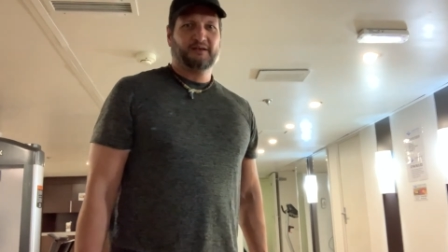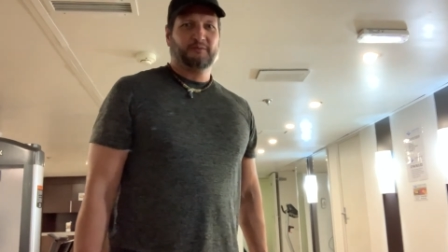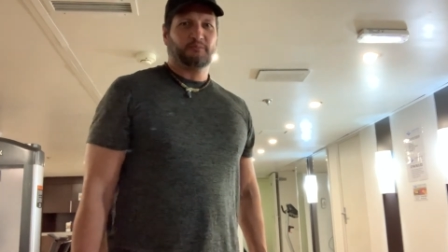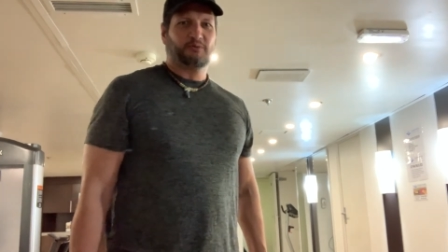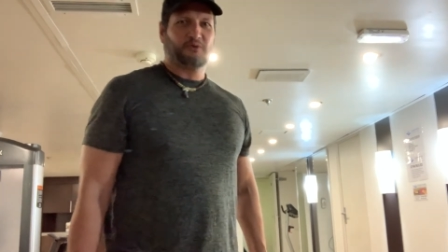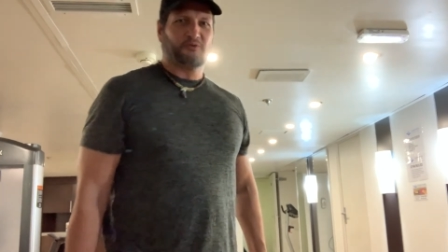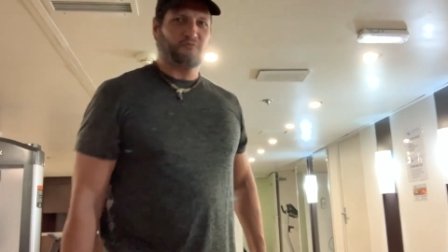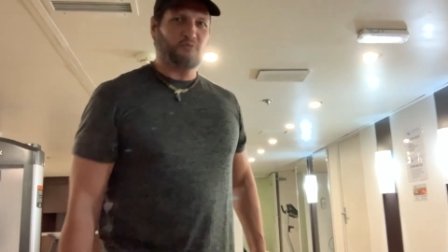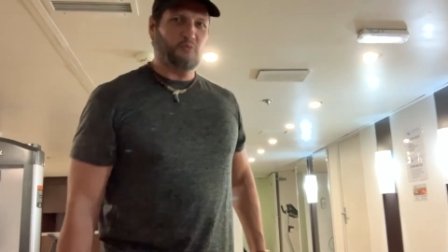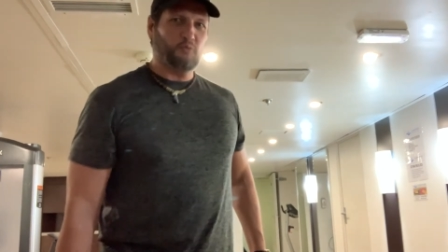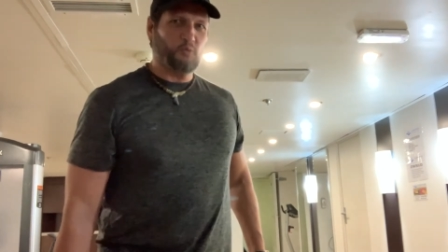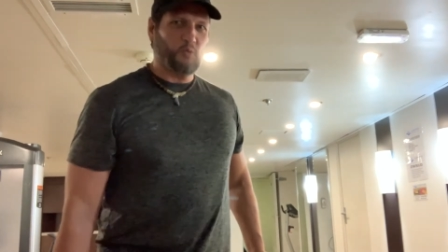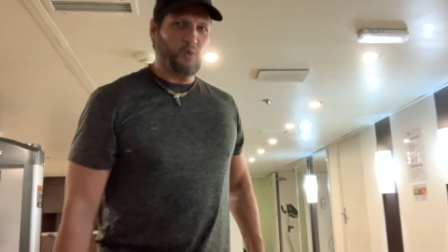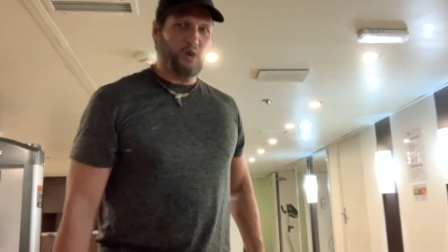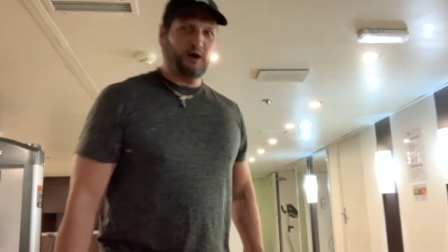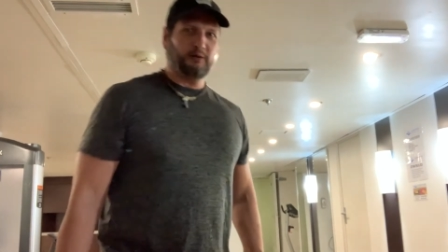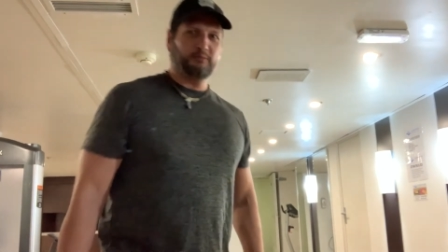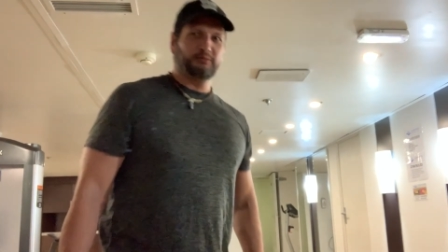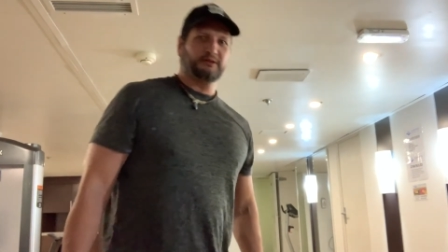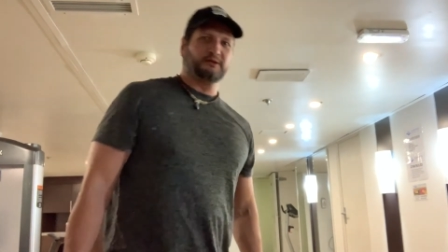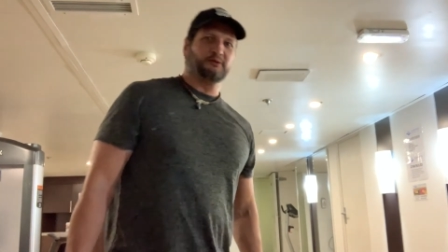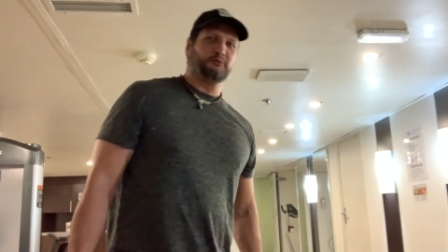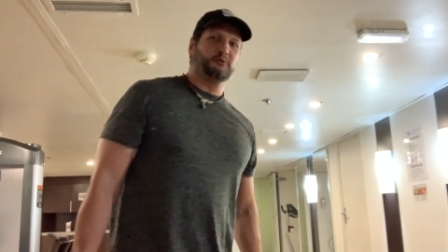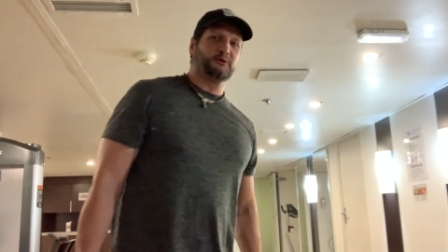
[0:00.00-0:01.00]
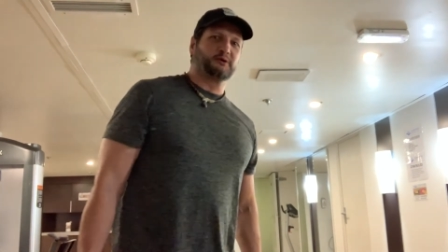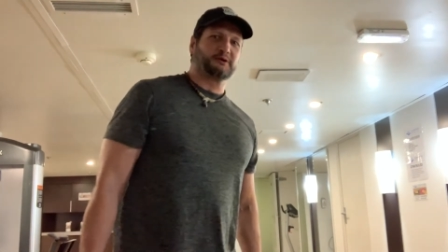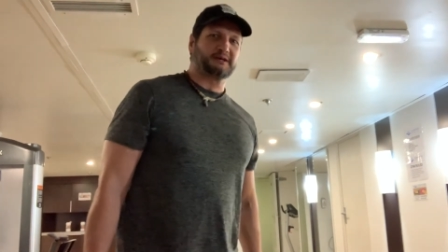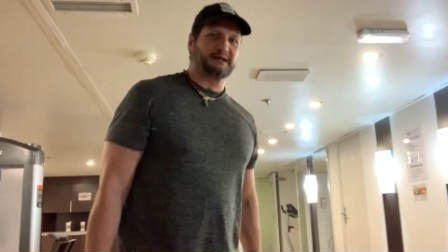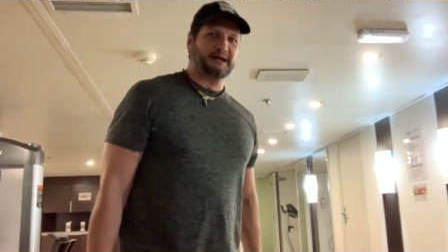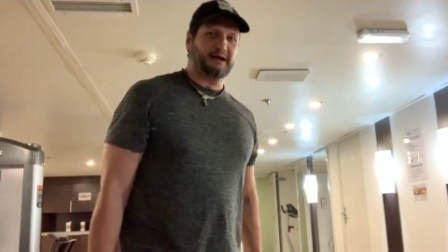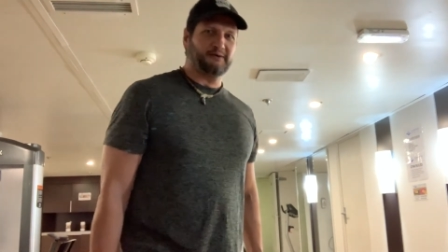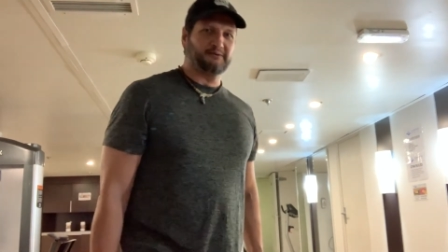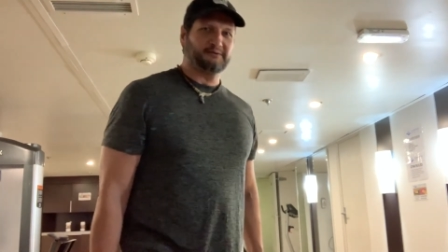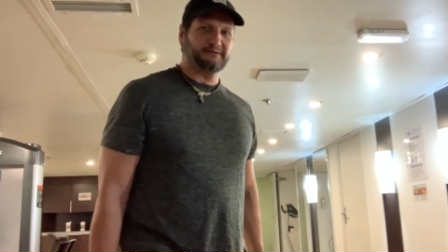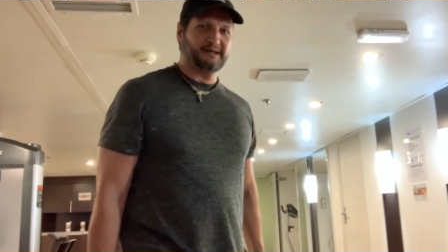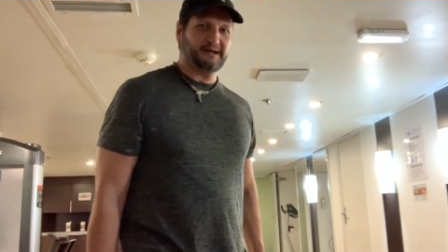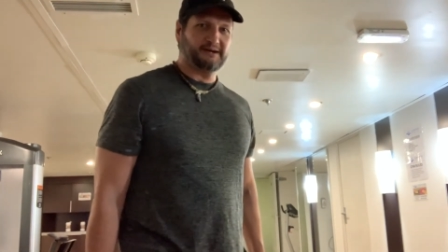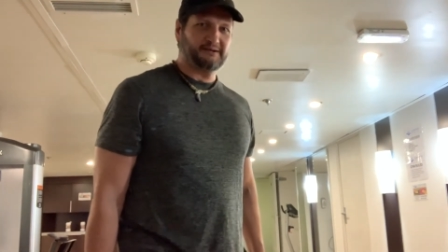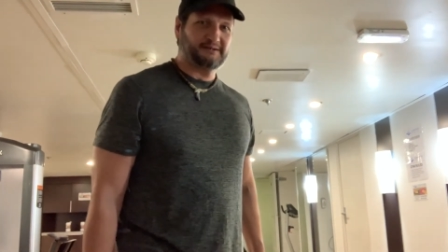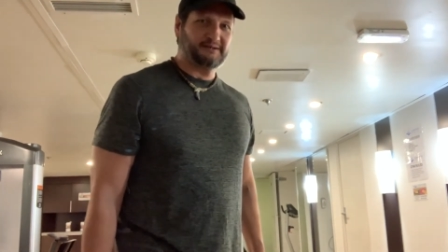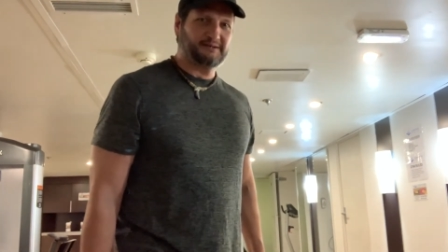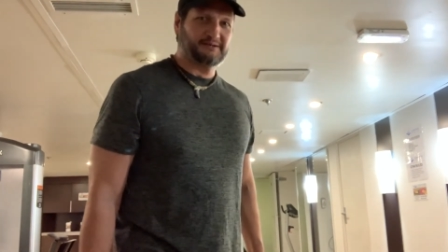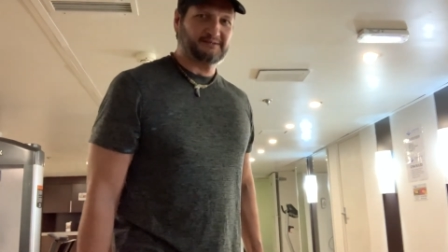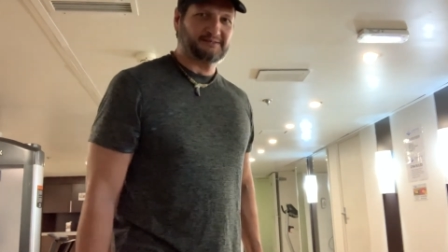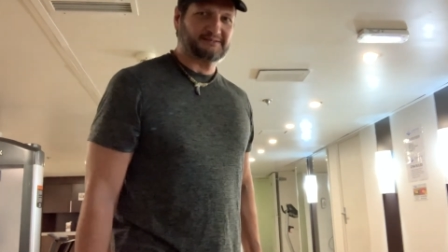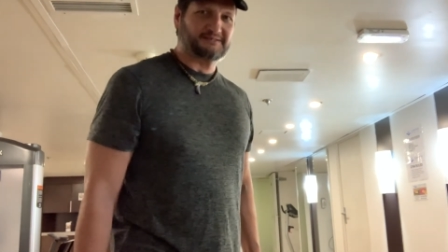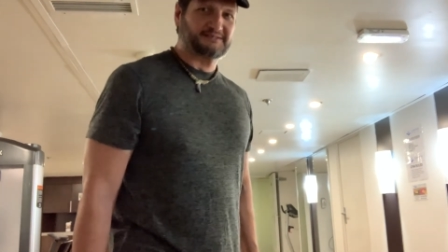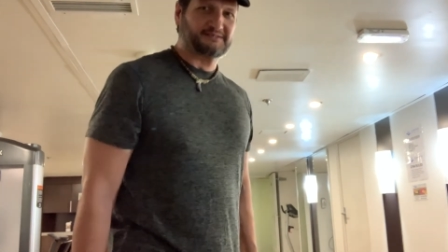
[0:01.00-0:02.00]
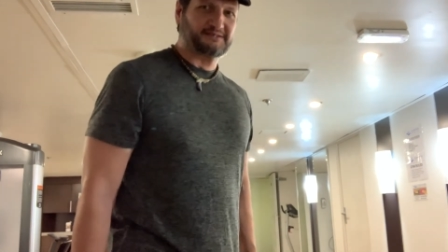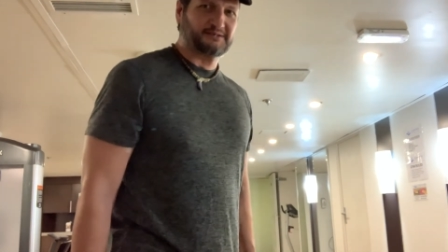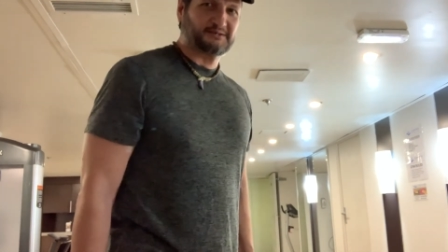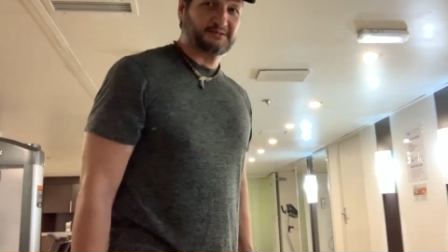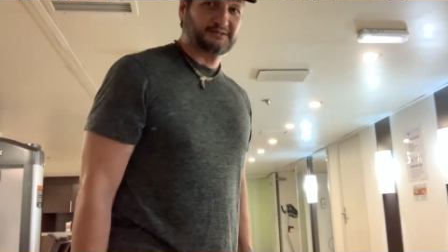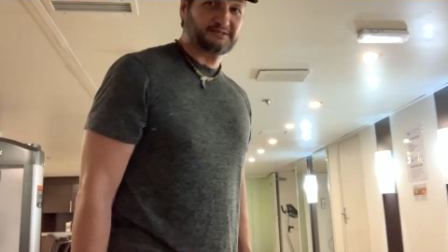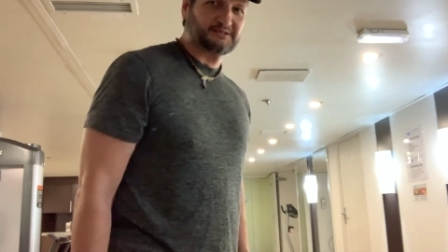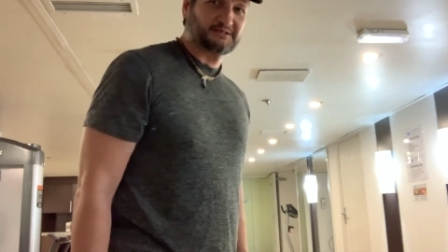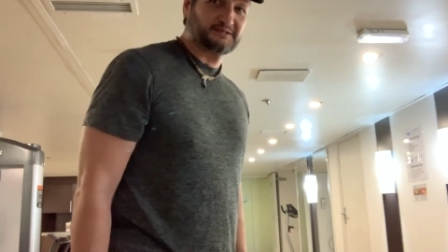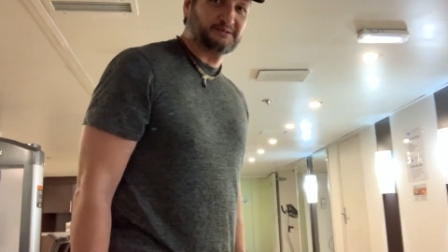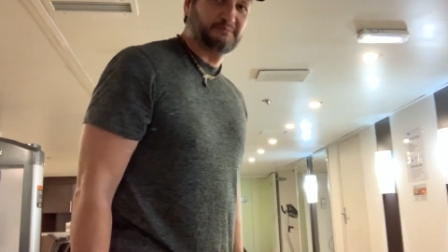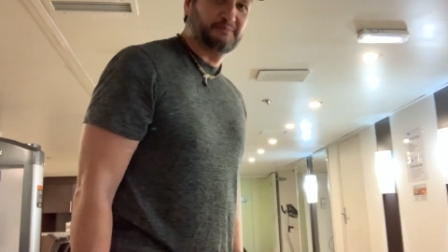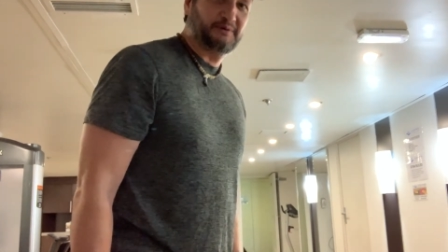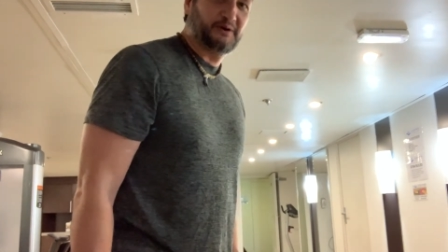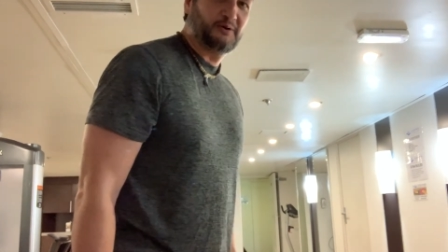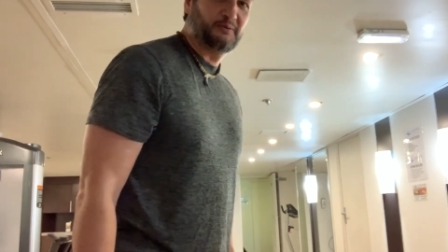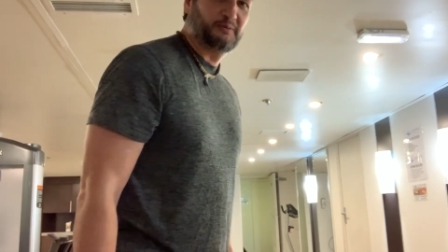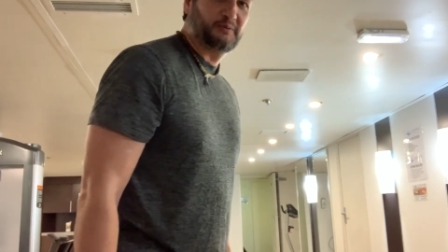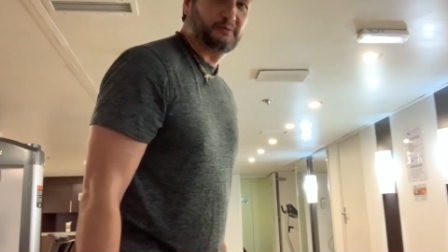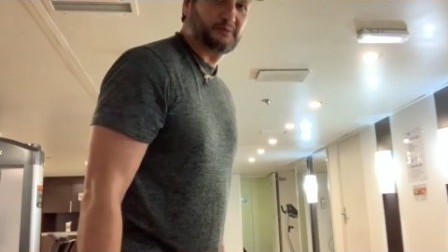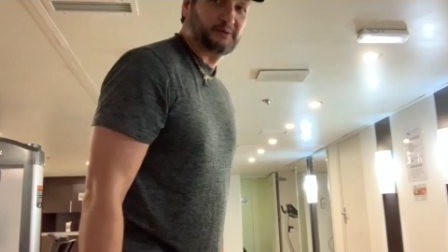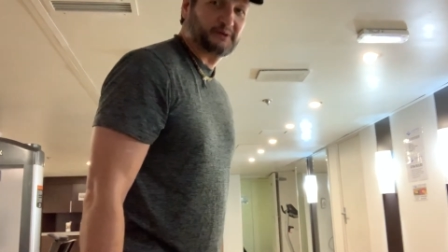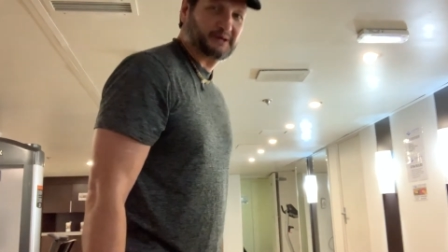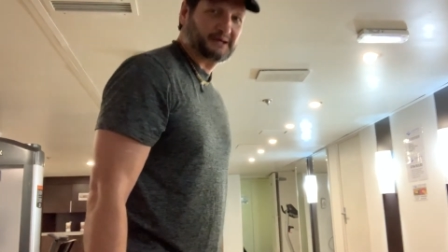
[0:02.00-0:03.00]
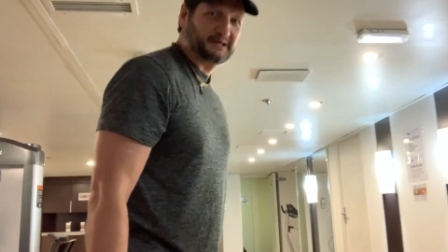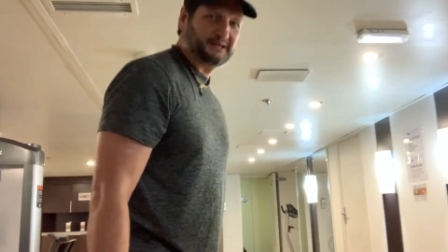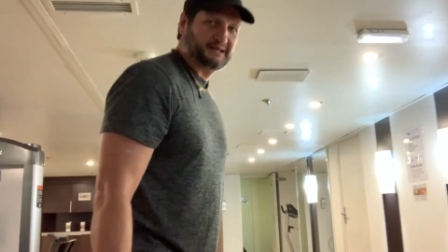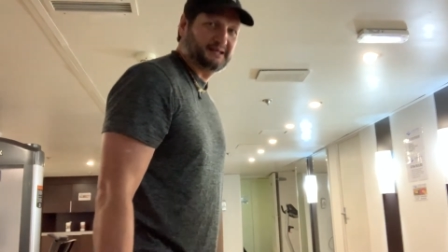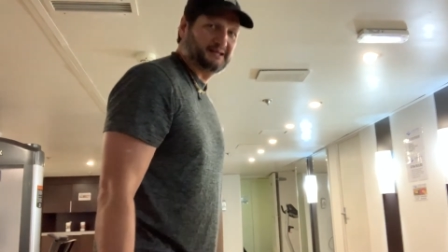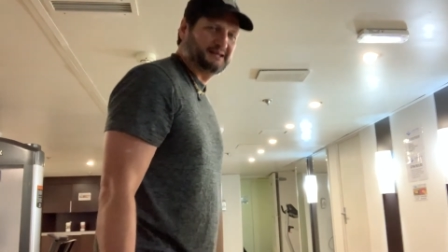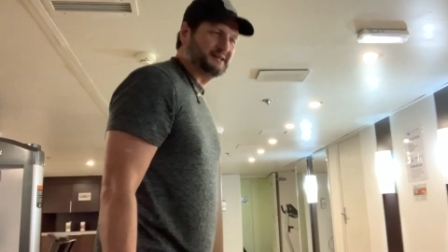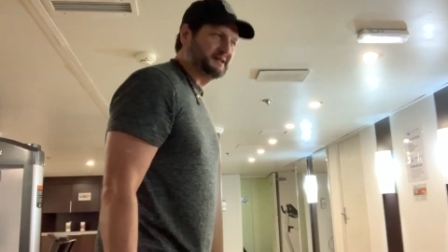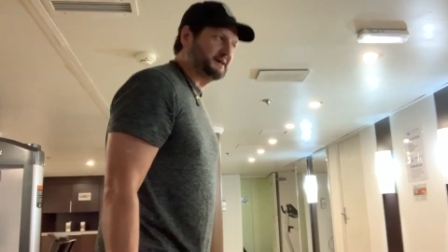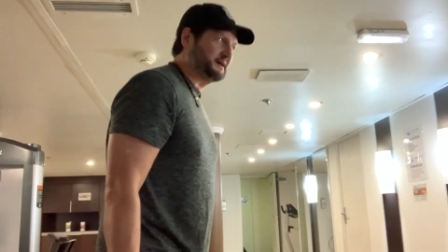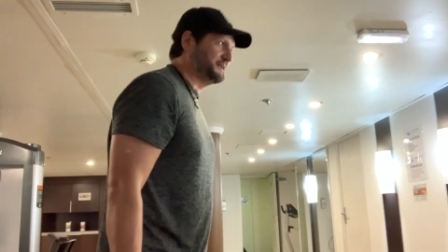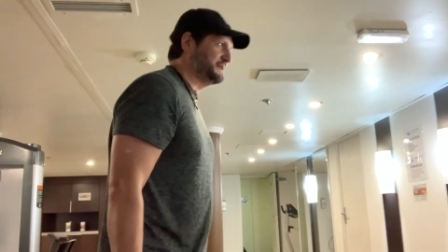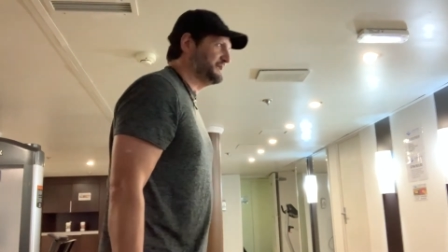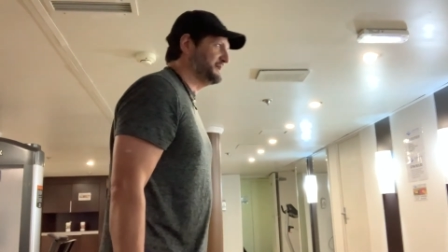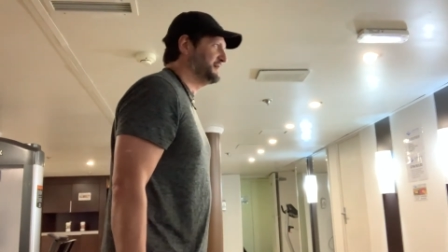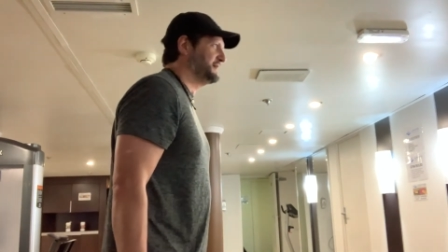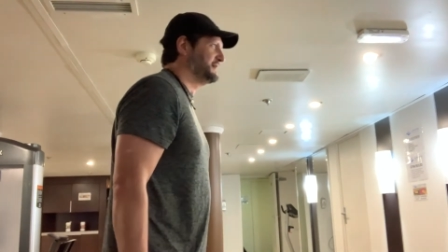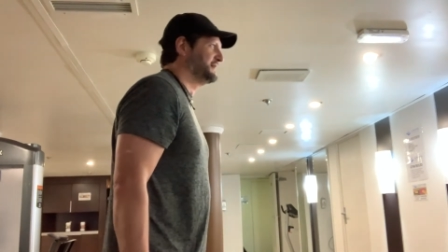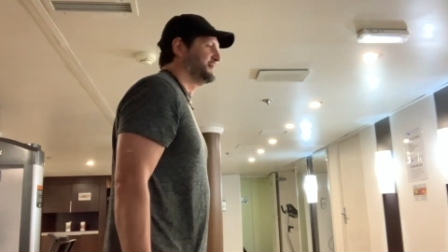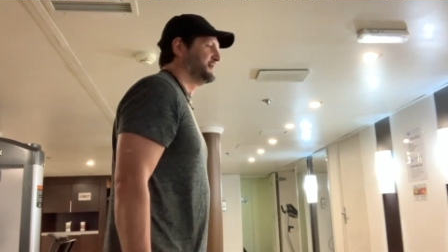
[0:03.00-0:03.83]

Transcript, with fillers: Bit of a wobbly workout down here in steerage in the boat, but we're getting it done.